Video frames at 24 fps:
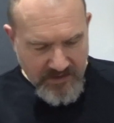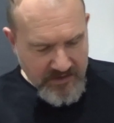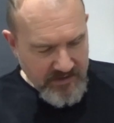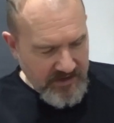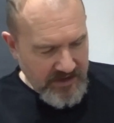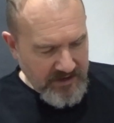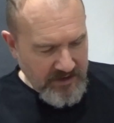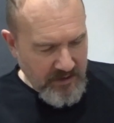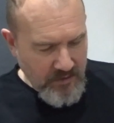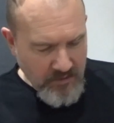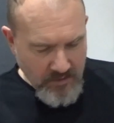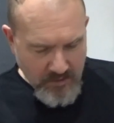is
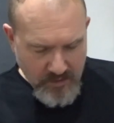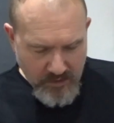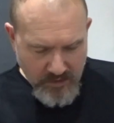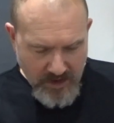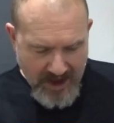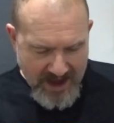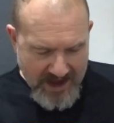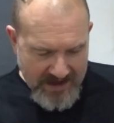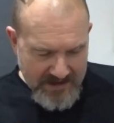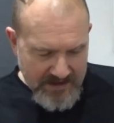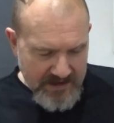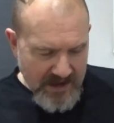that you
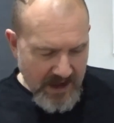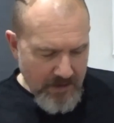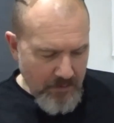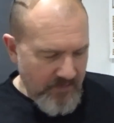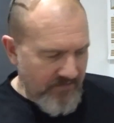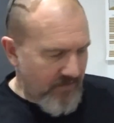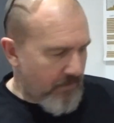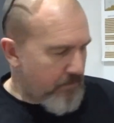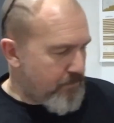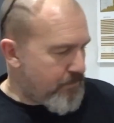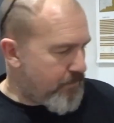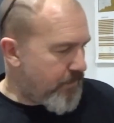end up
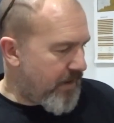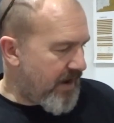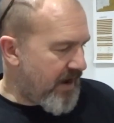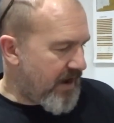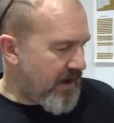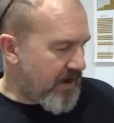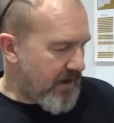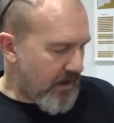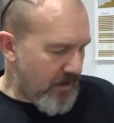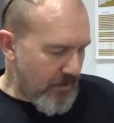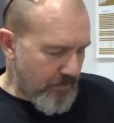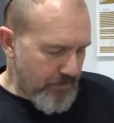with a
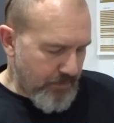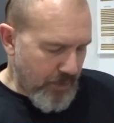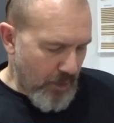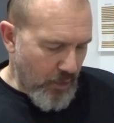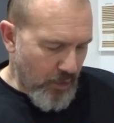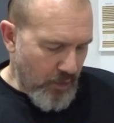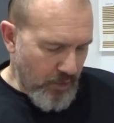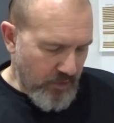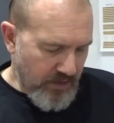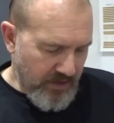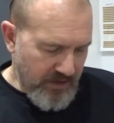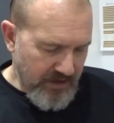big
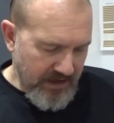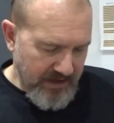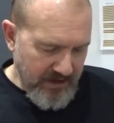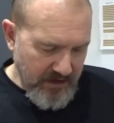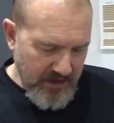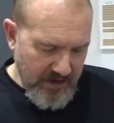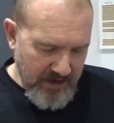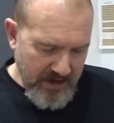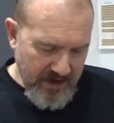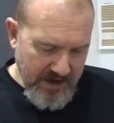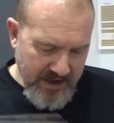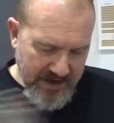board that you
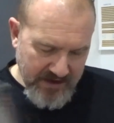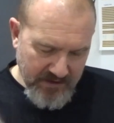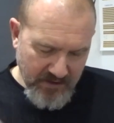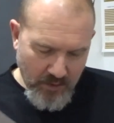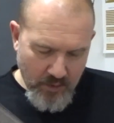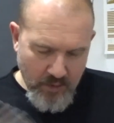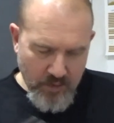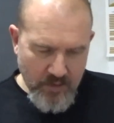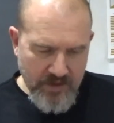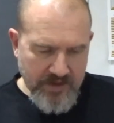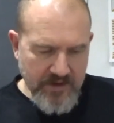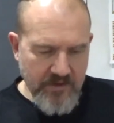connect
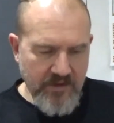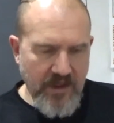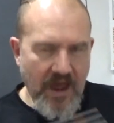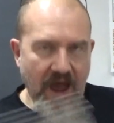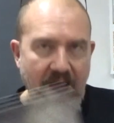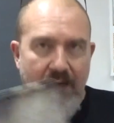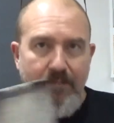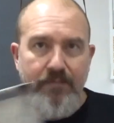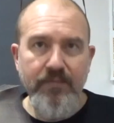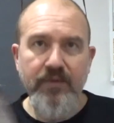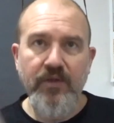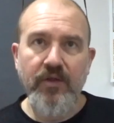all these
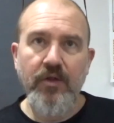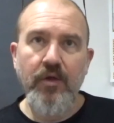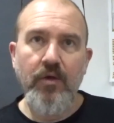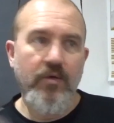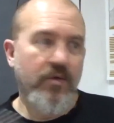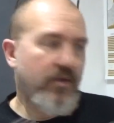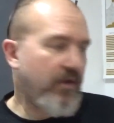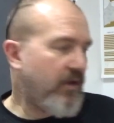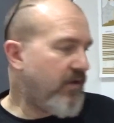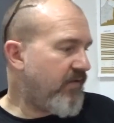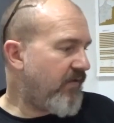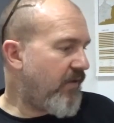up to,
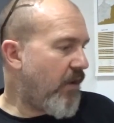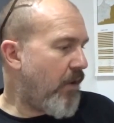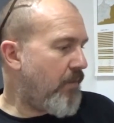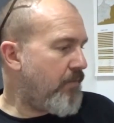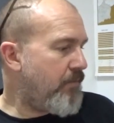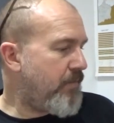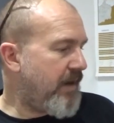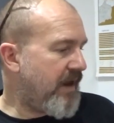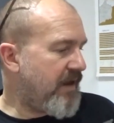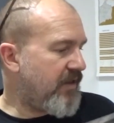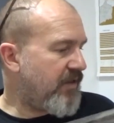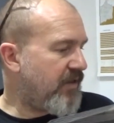so you've got a
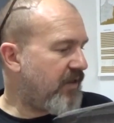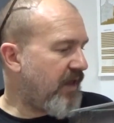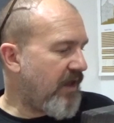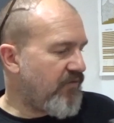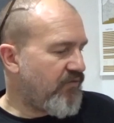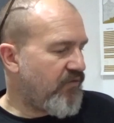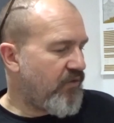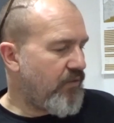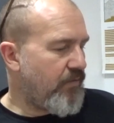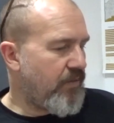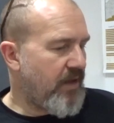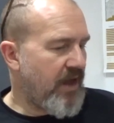big
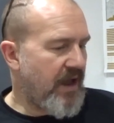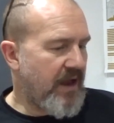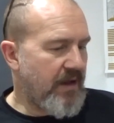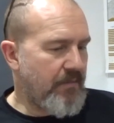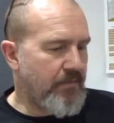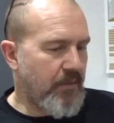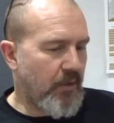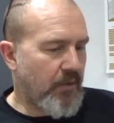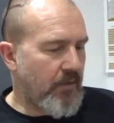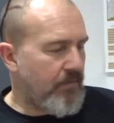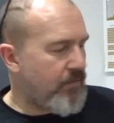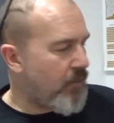central playing
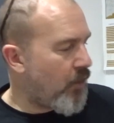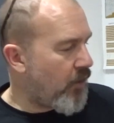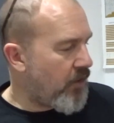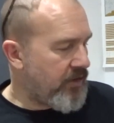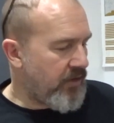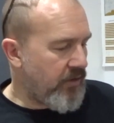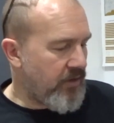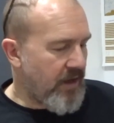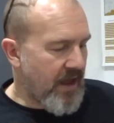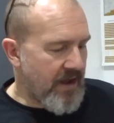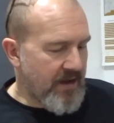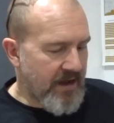board. I'm not going
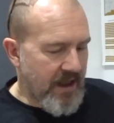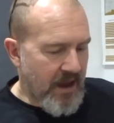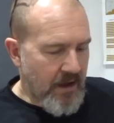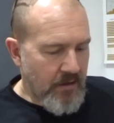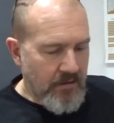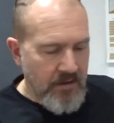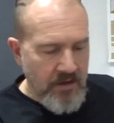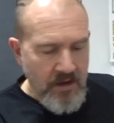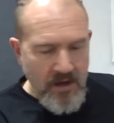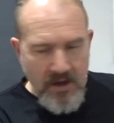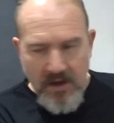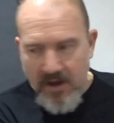to do that now.
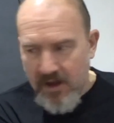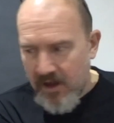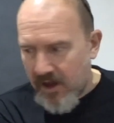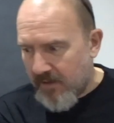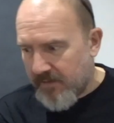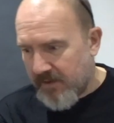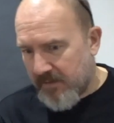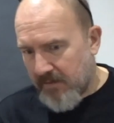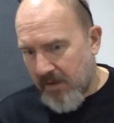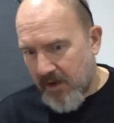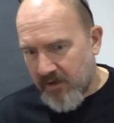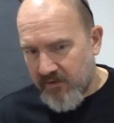
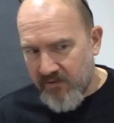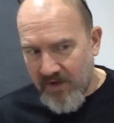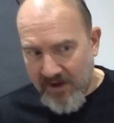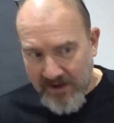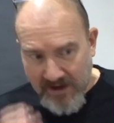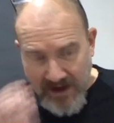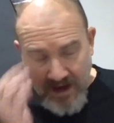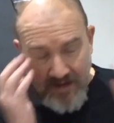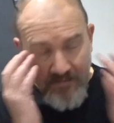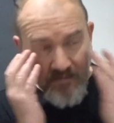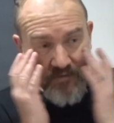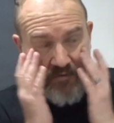I'm in my
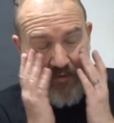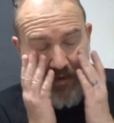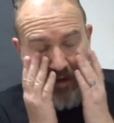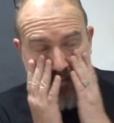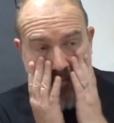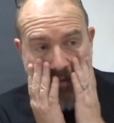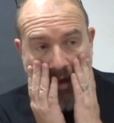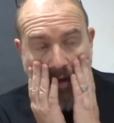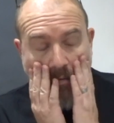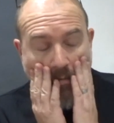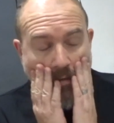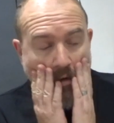games room at the
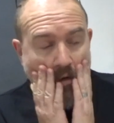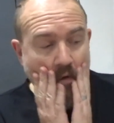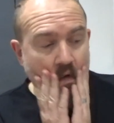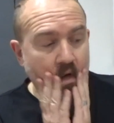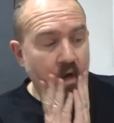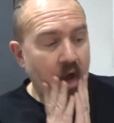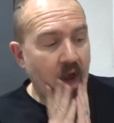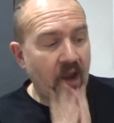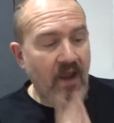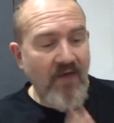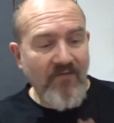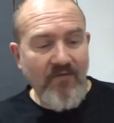moment,
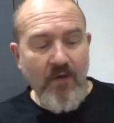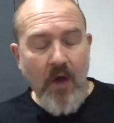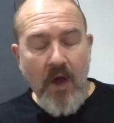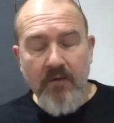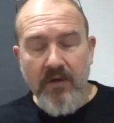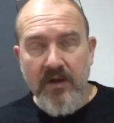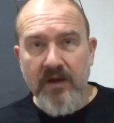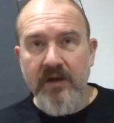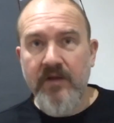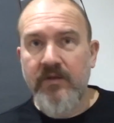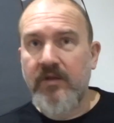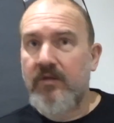and I've got
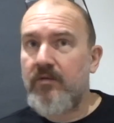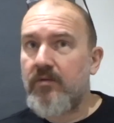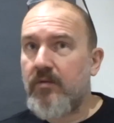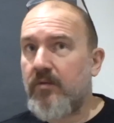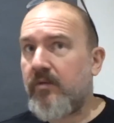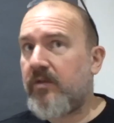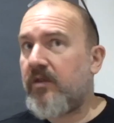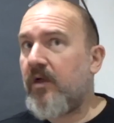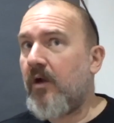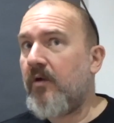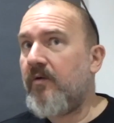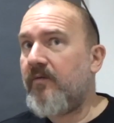only this little
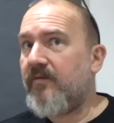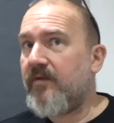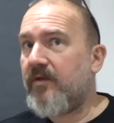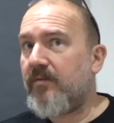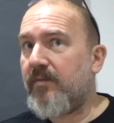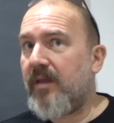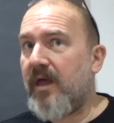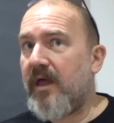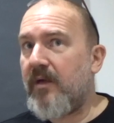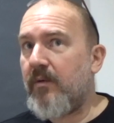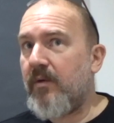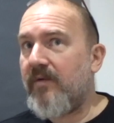sofa to
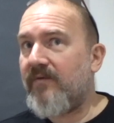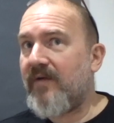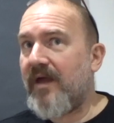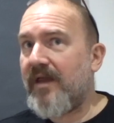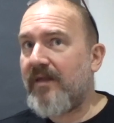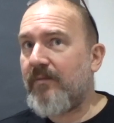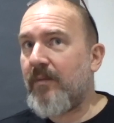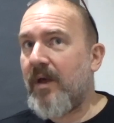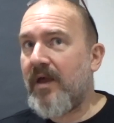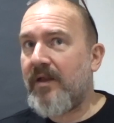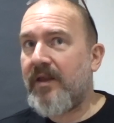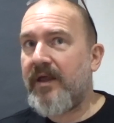play with at
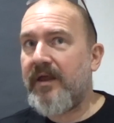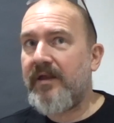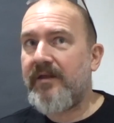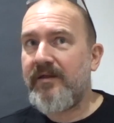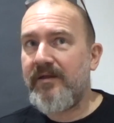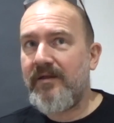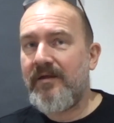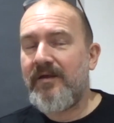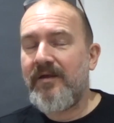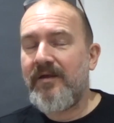one end.